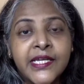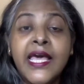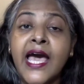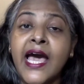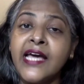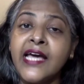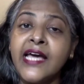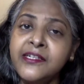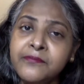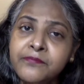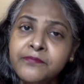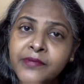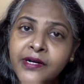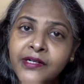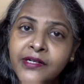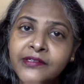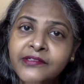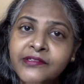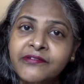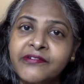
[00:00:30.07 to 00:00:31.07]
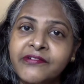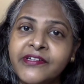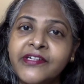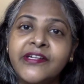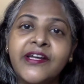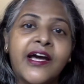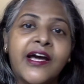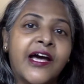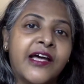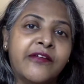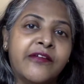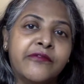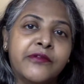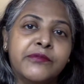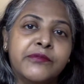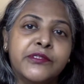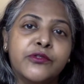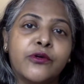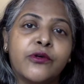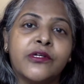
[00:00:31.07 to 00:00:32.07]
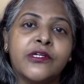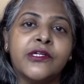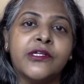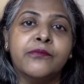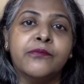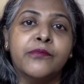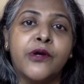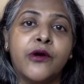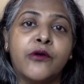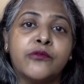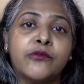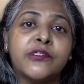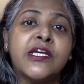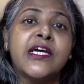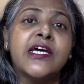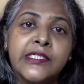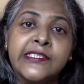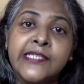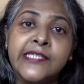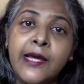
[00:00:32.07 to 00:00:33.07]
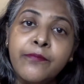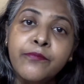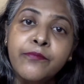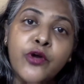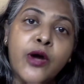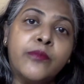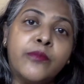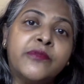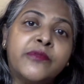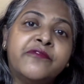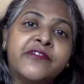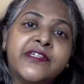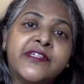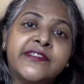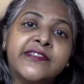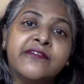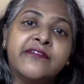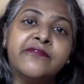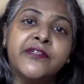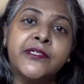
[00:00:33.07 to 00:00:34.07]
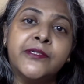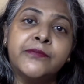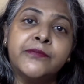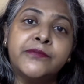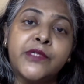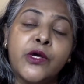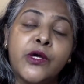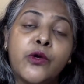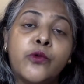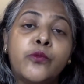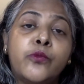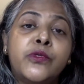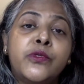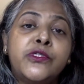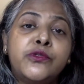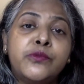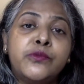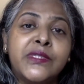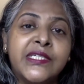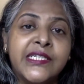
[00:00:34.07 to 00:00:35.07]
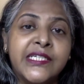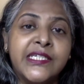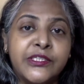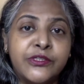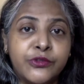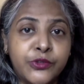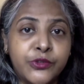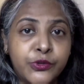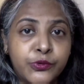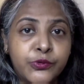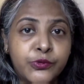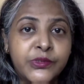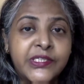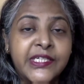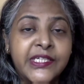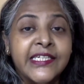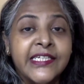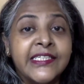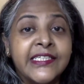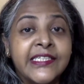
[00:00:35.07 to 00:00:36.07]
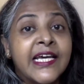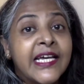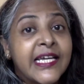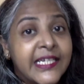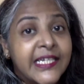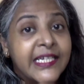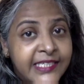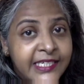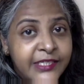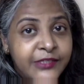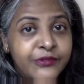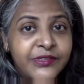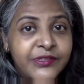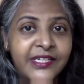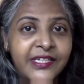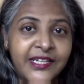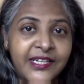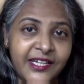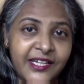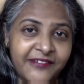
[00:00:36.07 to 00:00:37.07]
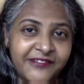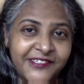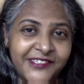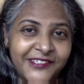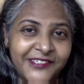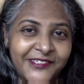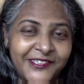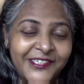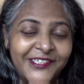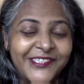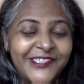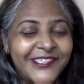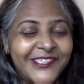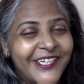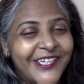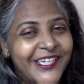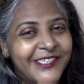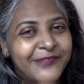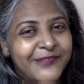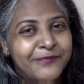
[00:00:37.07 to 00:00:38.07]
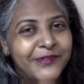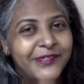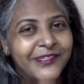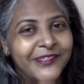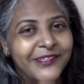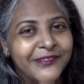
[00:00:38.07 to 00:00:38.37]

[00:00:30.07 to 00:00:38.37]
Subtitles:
And in part 3, I will be talking about some common phrasal verbs which we need to use in day-to-day lives. So let's begin.